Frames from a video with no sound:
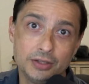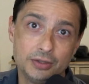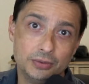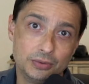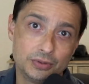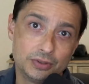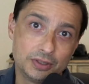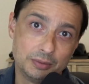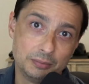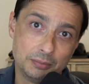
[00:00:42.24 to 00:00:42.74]
You
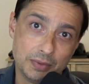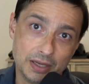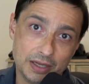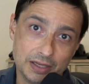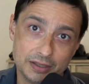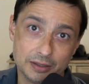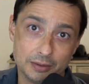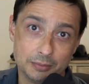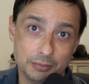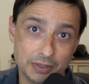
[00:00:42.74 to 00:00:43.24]
can
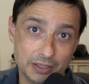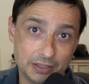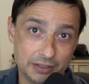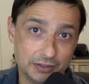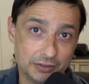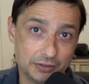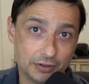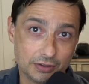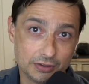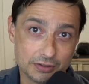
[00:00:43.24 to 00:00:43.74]
make $1
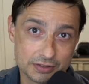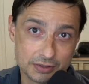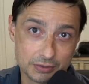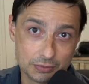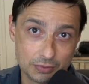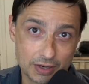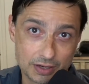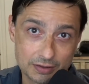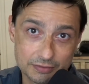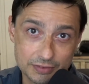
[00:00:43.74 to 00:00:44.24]
million in
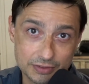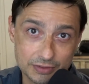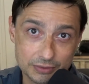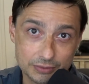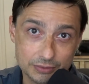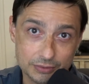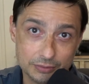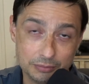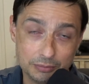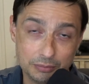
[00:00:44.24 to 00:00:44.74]
revenue,